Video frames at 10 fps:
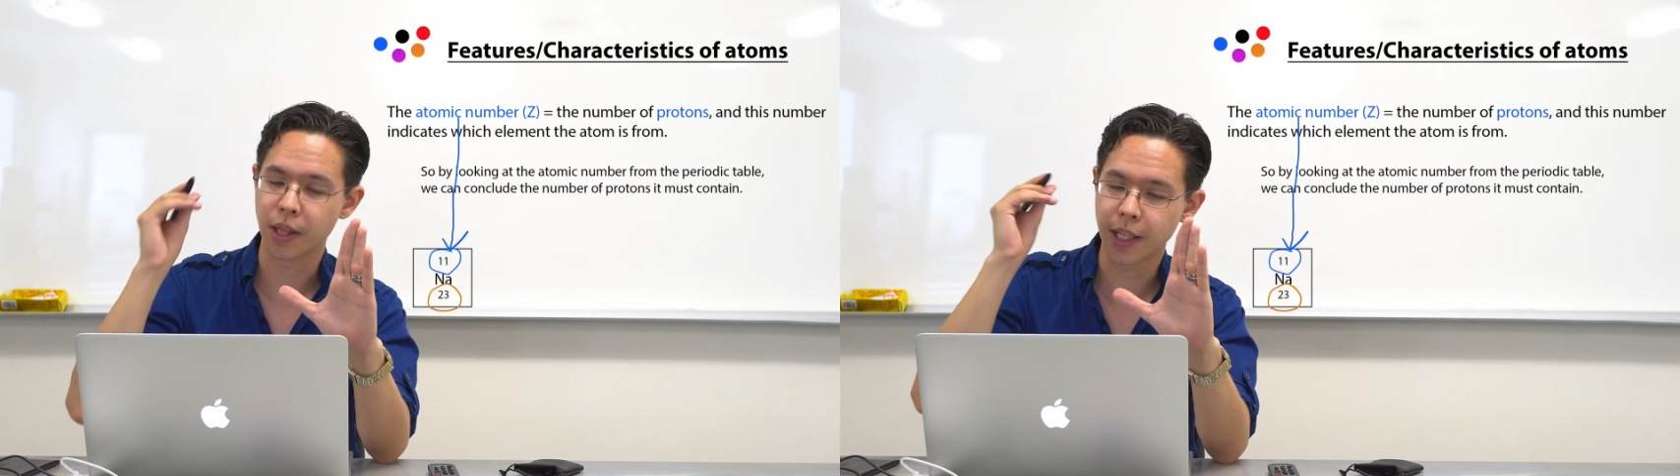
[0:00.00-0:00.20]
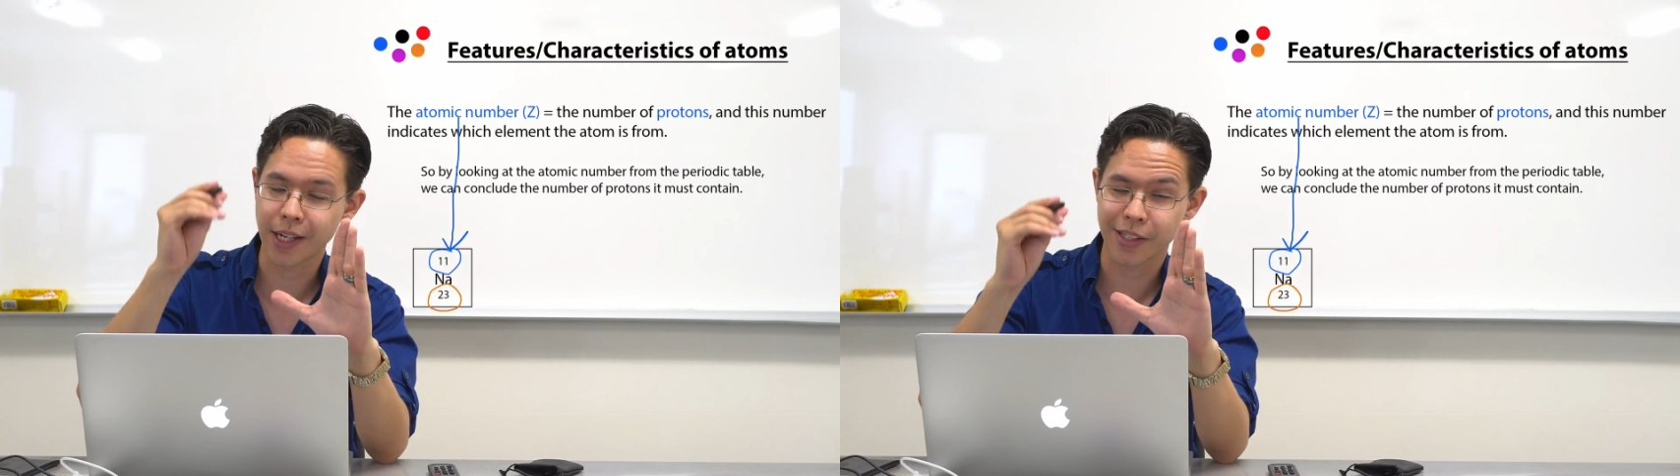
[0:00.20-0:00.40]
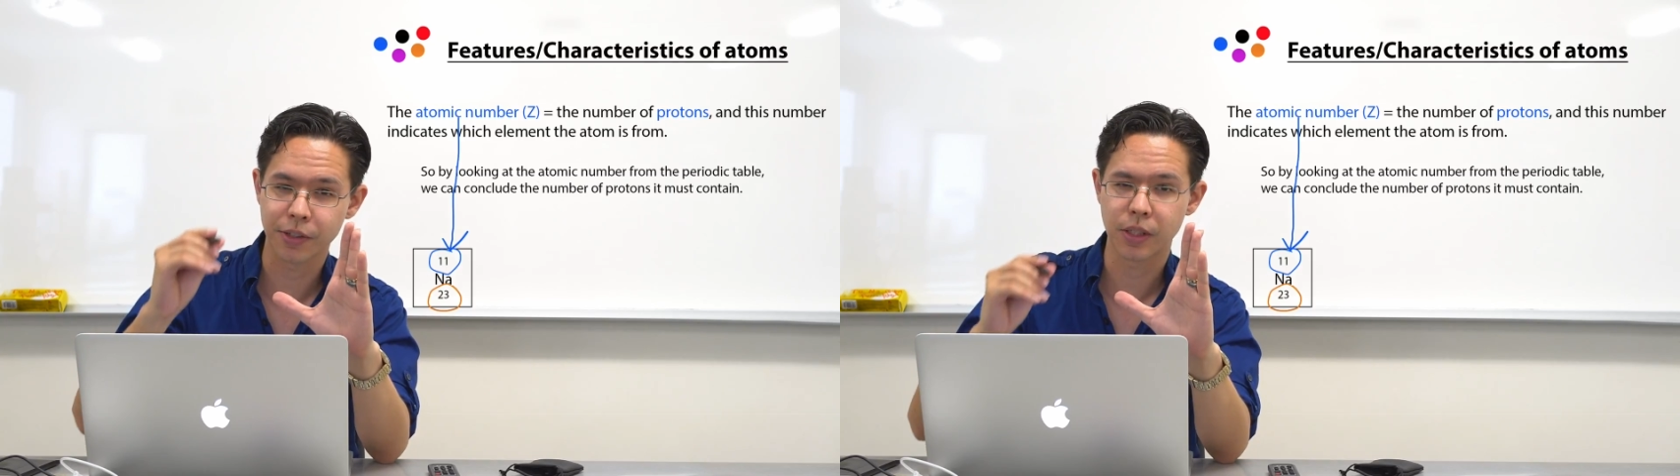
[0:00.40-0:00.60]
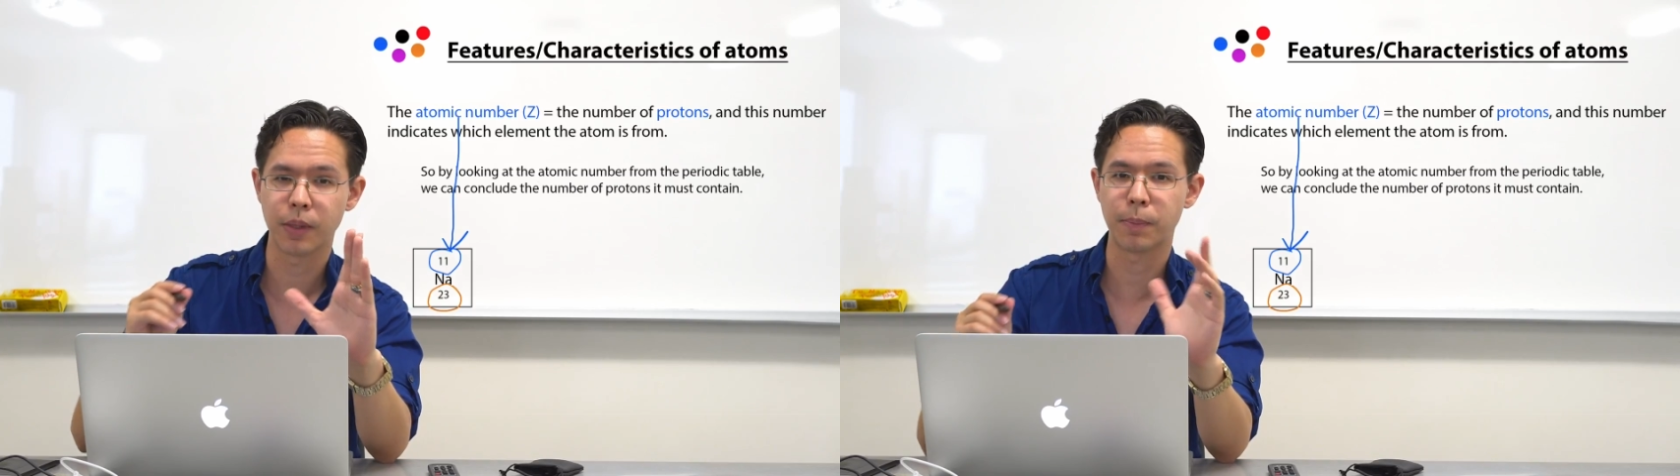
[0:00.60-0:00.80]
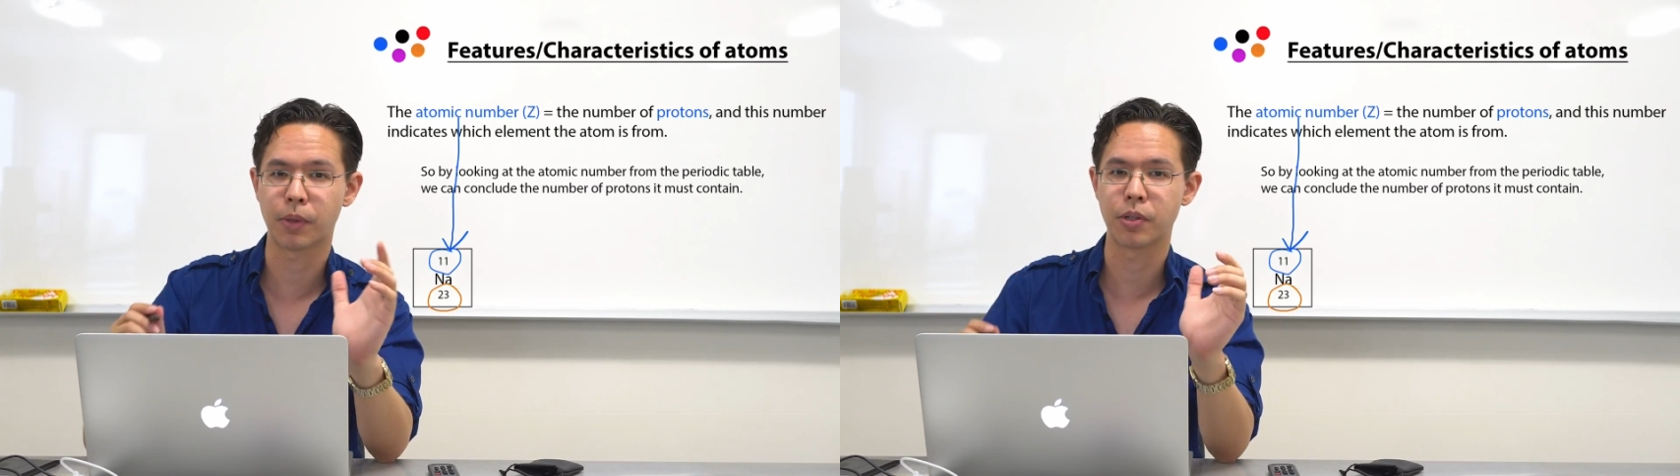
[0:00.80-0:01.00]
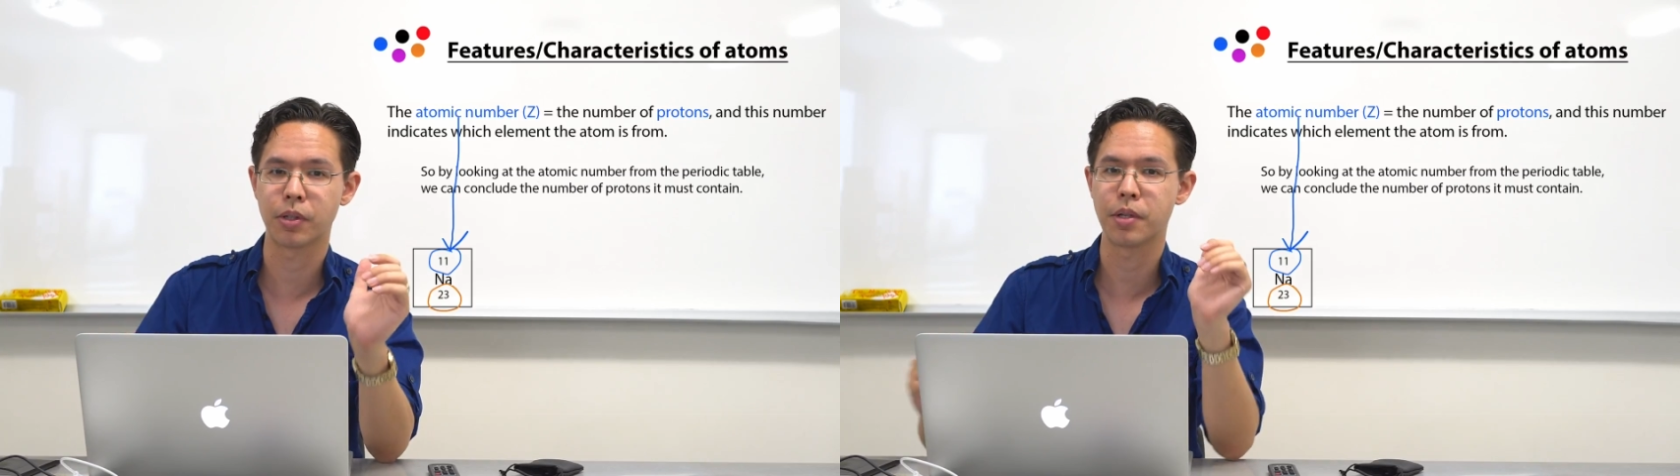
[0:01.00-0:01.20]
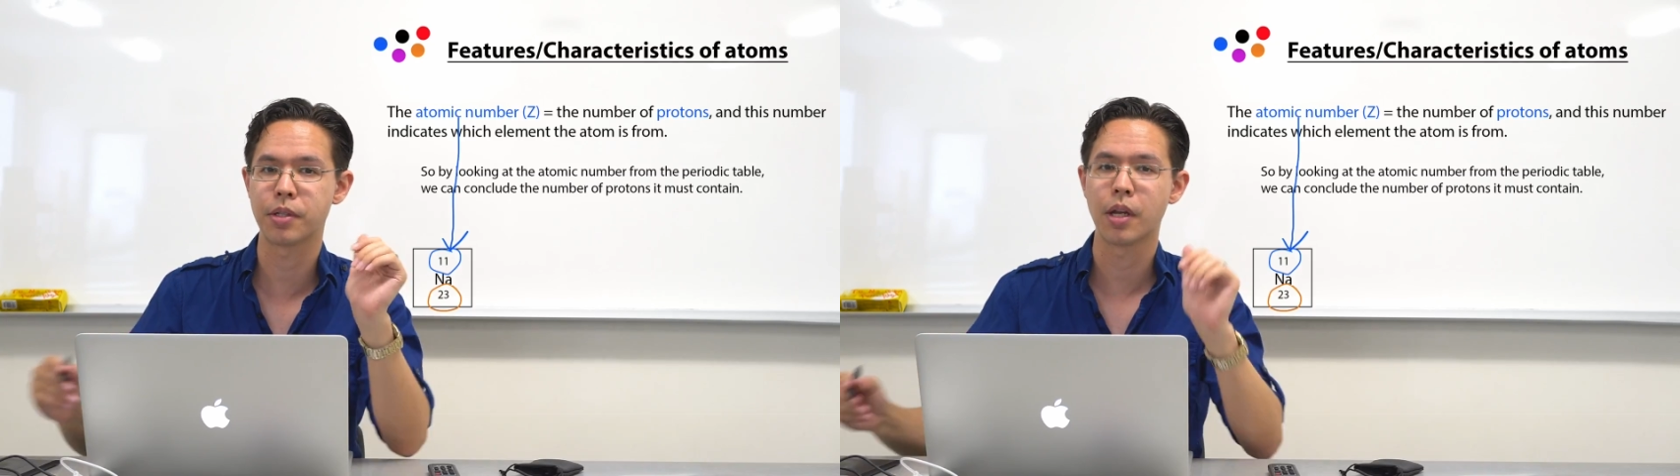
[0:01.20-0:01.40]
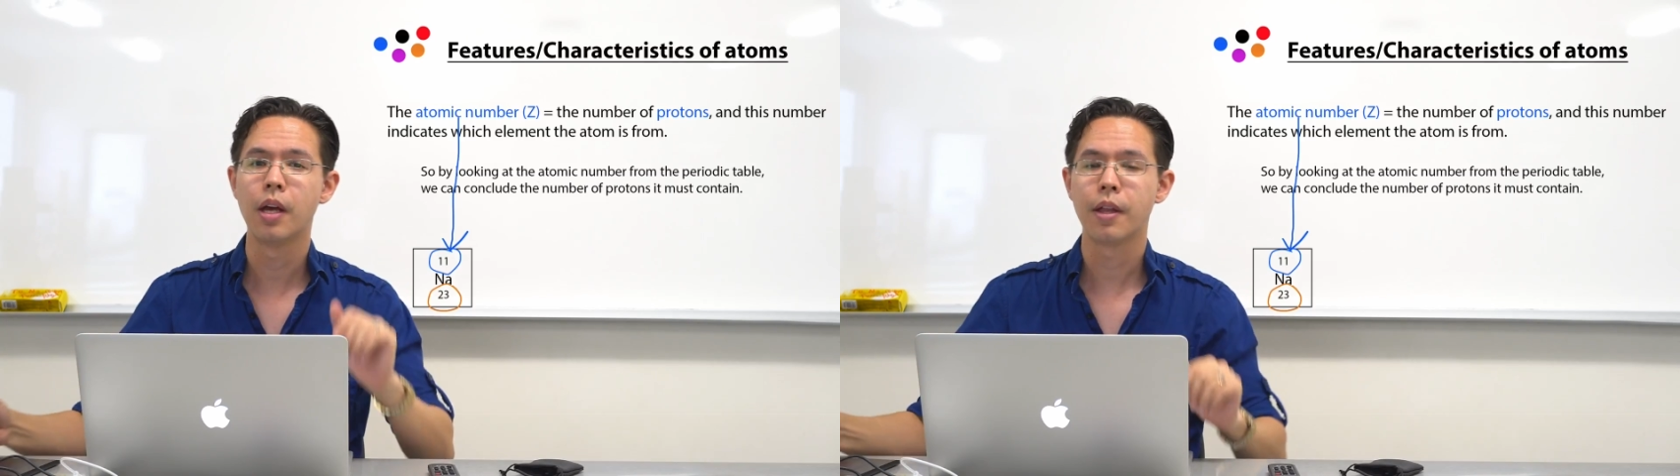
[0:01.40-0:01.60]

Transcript: and that tells you how many protons